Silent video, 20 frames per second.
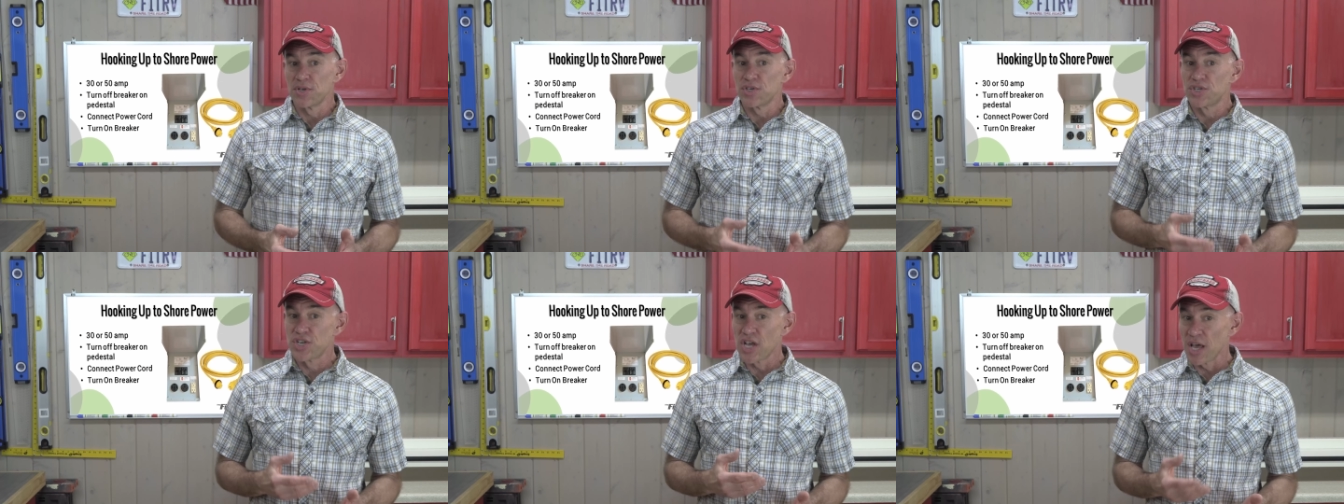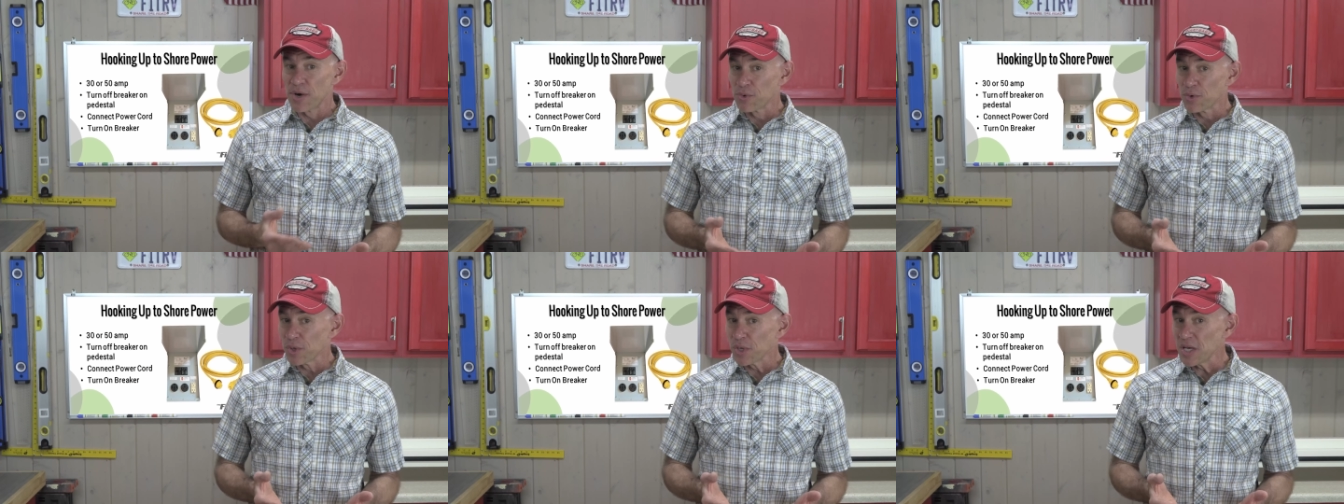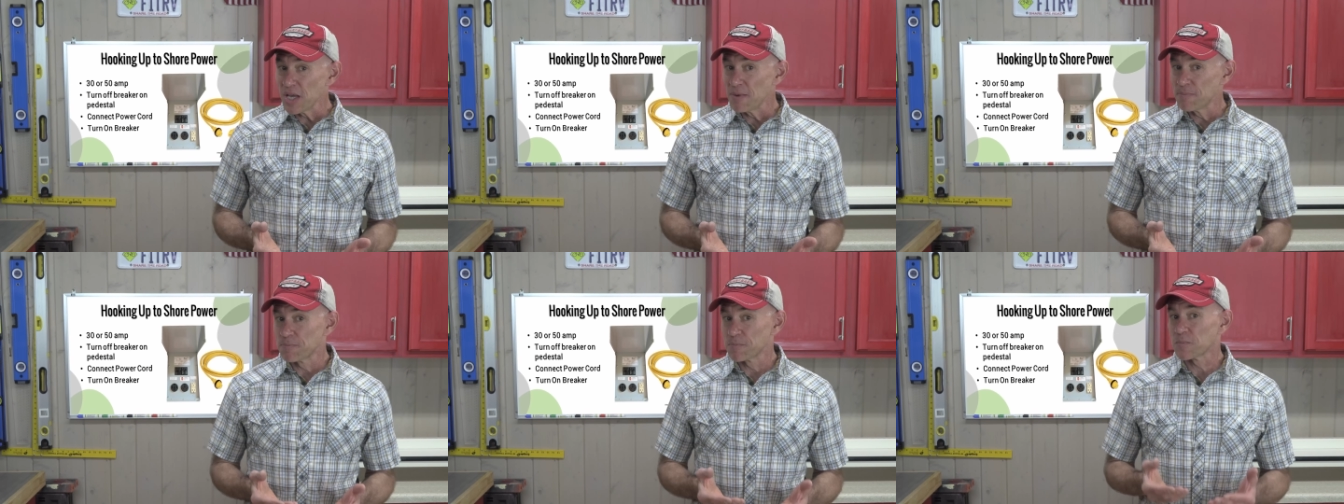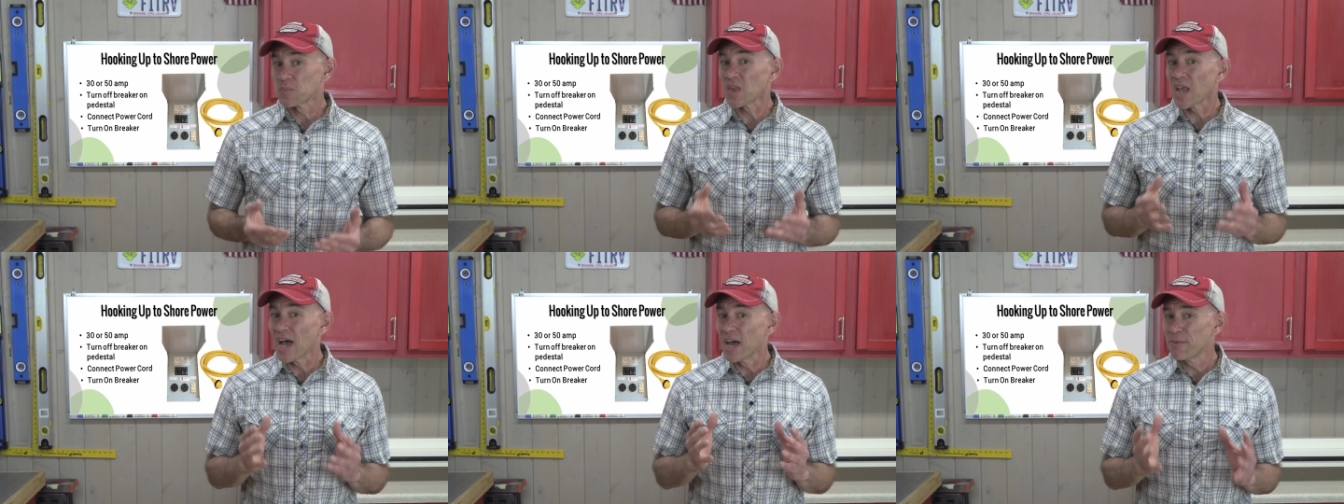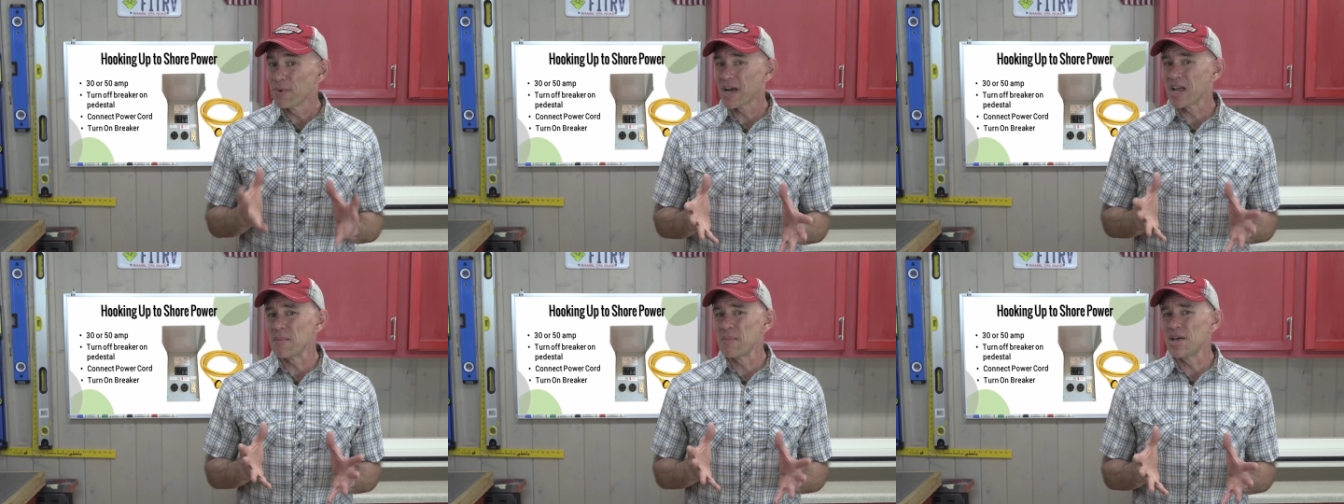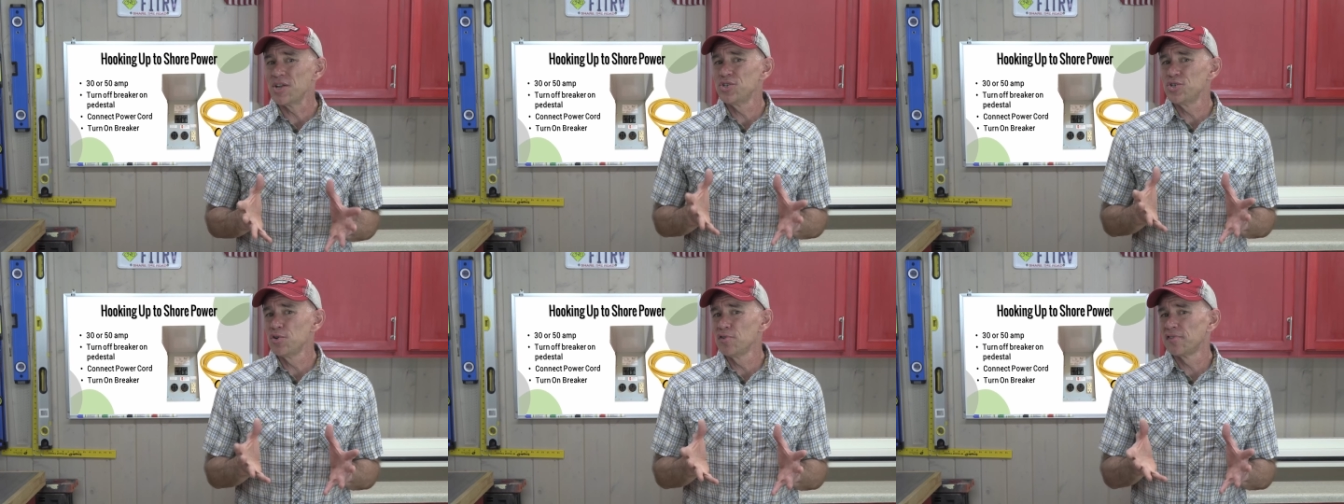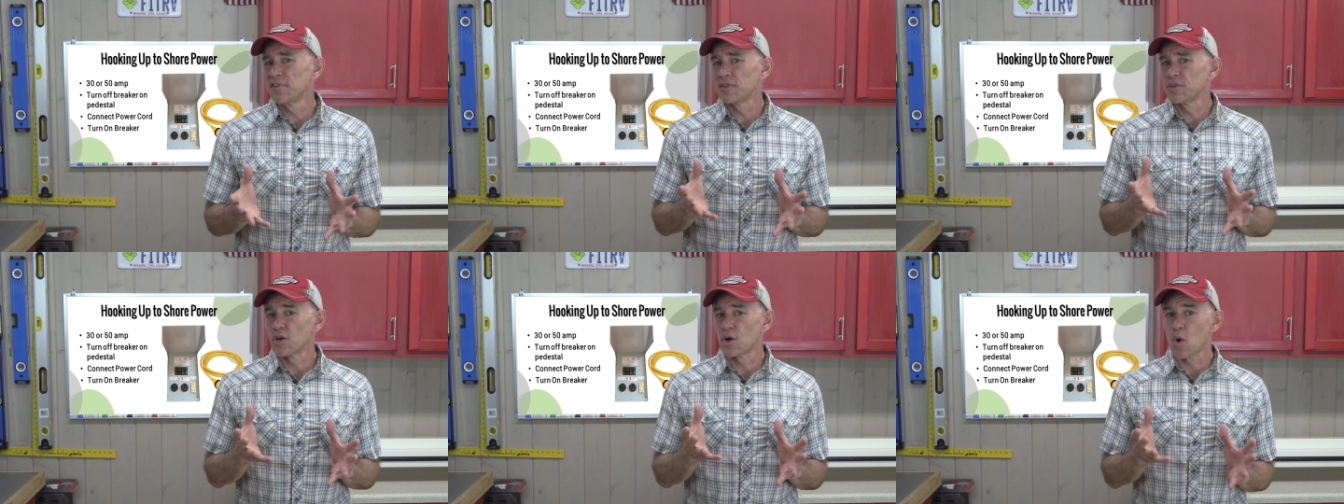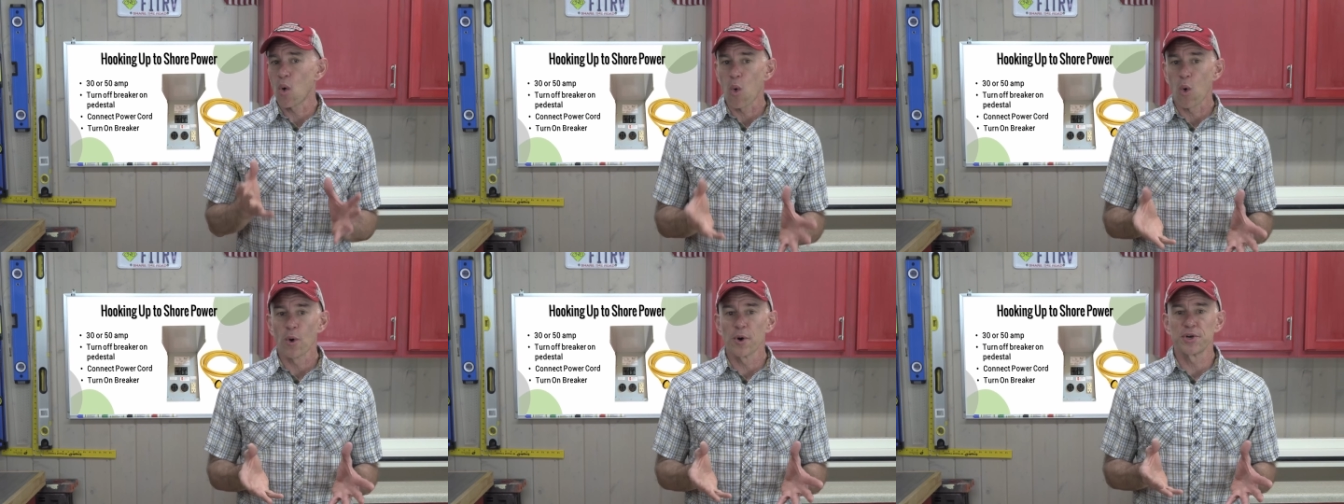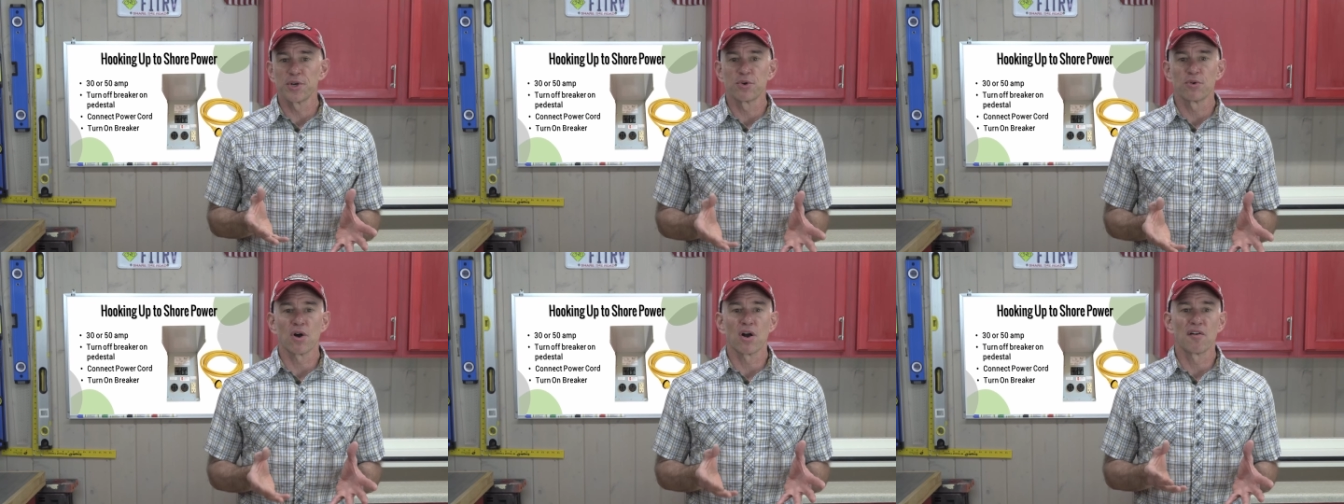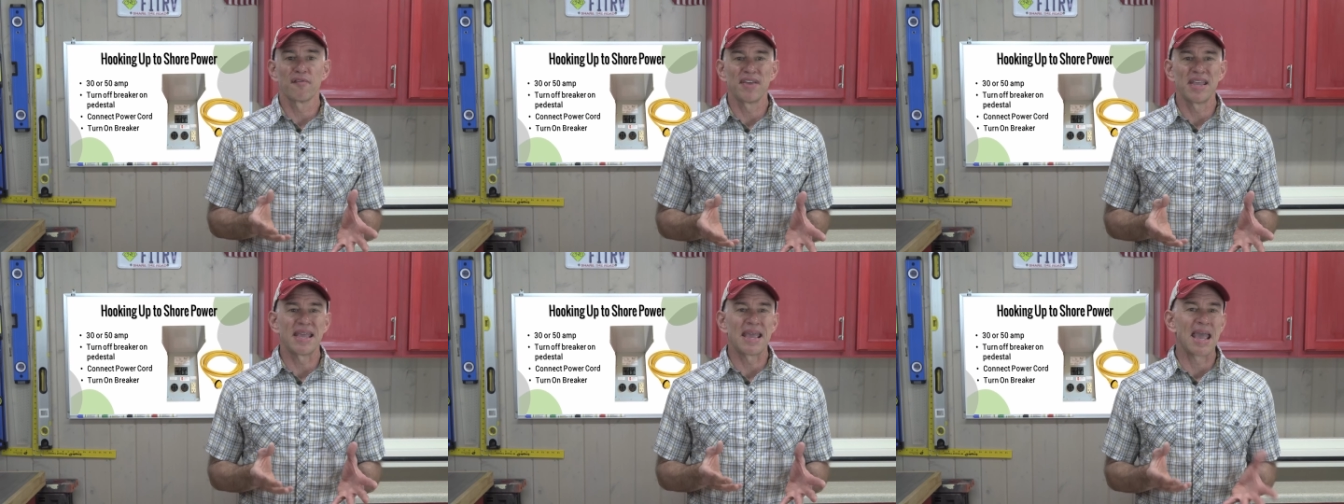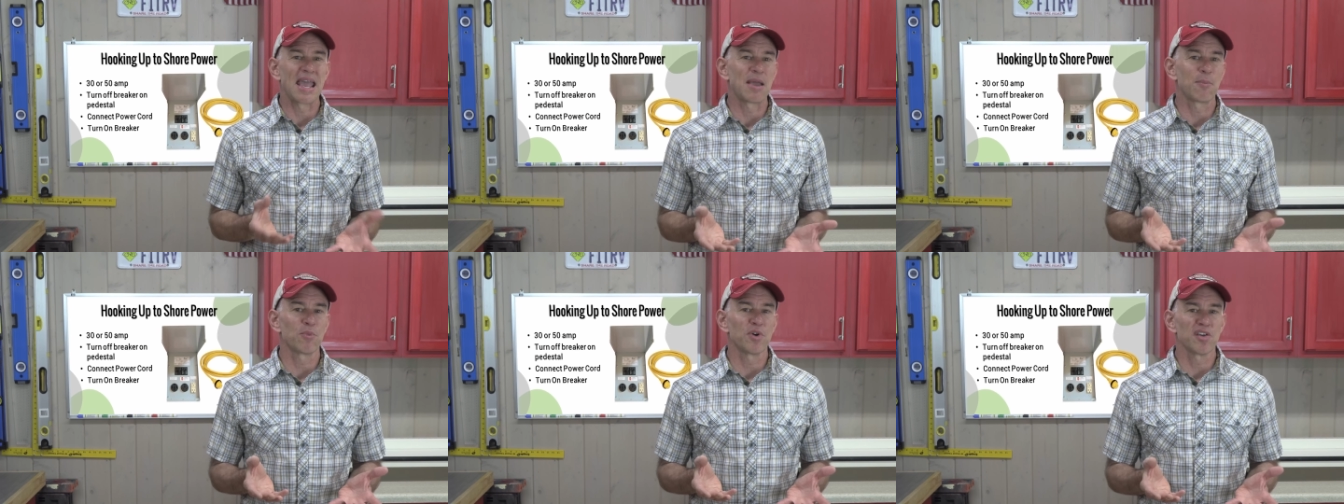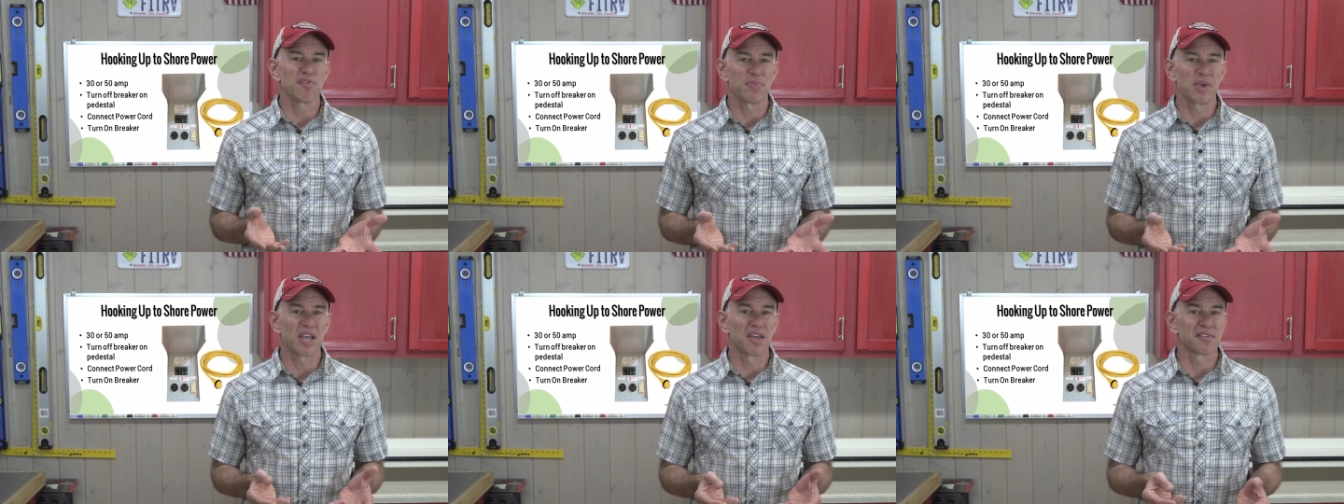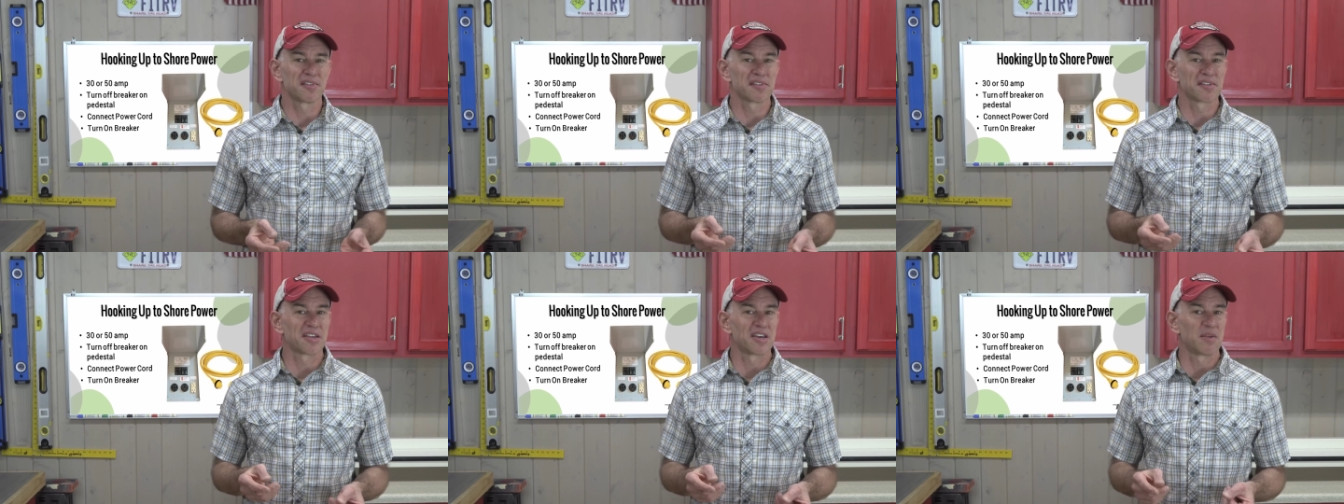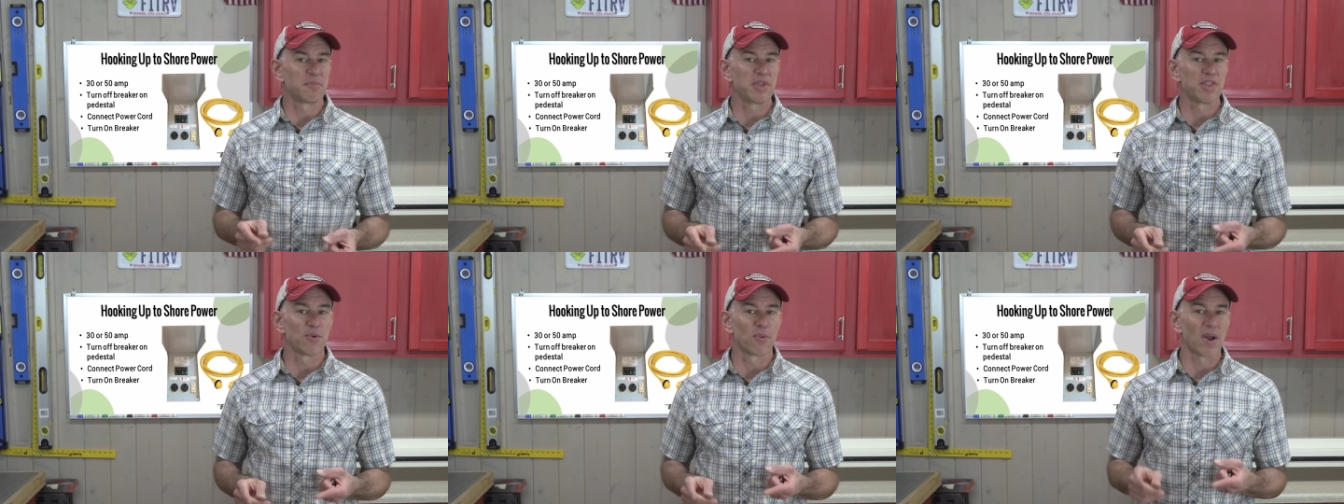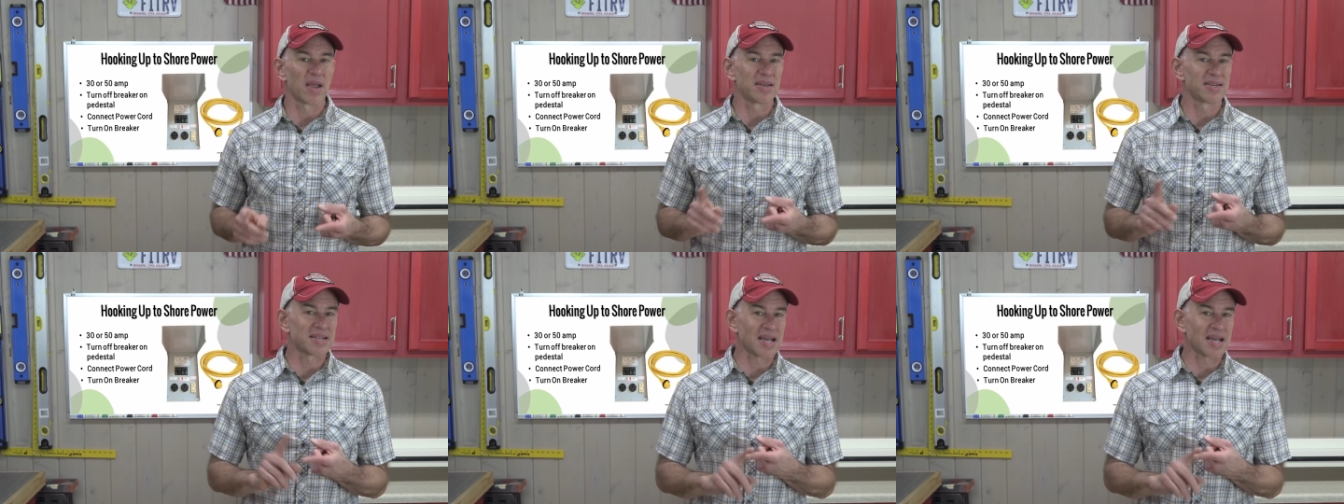Generally, I'd recommend using the cord your RV came with because it's going to be the right